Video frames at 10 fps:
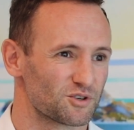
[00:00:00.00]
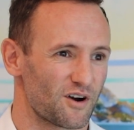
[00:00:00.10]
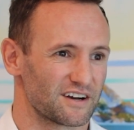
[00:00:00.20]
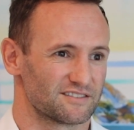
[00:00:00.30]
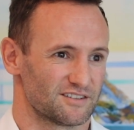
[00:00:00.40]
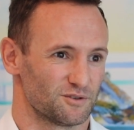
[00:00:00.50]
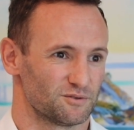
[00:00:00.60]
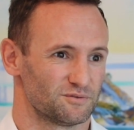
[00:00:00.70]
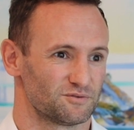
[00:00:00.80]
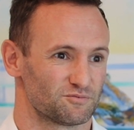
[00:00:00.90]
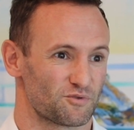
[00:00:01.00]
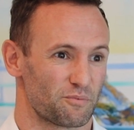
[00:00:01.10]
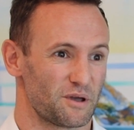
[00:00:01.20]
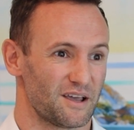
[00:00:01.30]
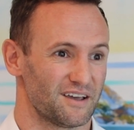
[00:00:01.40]
Trying to
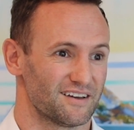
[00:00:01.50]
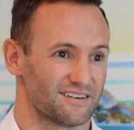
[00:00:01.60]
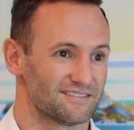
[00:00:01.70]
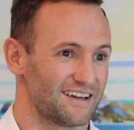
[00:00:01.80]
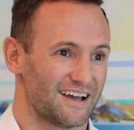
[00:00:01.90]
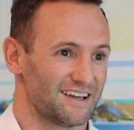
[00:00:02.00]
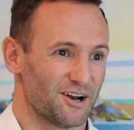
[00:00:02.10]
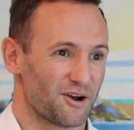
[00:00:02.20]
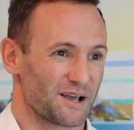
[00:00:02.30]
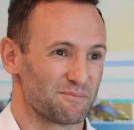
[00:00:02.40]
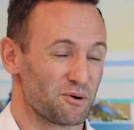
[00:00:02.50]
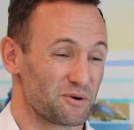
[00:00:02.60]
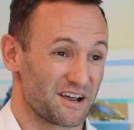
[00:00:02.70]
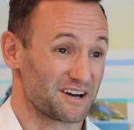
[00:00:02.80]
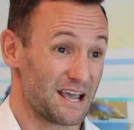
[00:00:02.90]
repair, uh, you know, like a
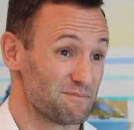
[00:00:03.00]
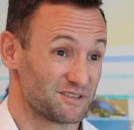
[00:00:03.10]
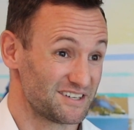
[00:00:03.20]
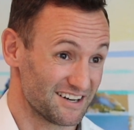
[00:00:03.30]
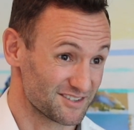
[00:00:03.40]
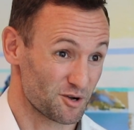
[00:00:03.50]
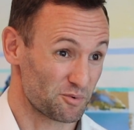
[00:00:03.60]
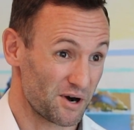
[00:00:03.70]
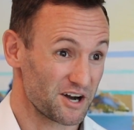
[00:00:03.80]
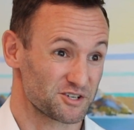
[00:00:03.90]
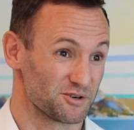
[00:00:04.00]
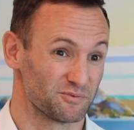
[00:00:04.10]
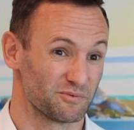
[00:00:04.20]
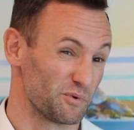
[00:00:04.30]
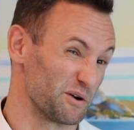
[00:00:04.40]
building and keep the tenants
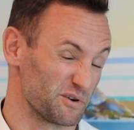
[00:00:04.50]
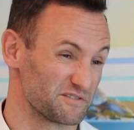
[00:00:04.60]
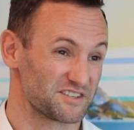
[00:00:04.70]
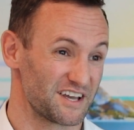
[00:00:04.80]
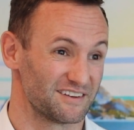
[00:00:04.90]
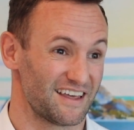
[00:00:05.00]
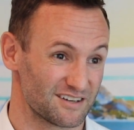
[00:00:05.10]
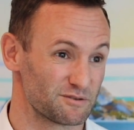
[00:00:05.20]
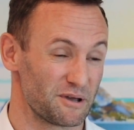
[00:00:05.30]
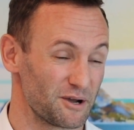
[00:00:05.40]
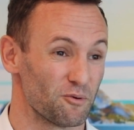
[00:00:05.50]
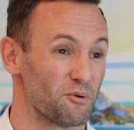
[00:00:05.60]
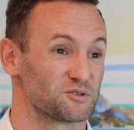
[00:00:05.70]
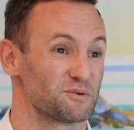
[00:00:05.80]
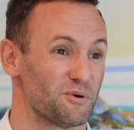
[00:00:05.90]
operational, we would have seen that to being almost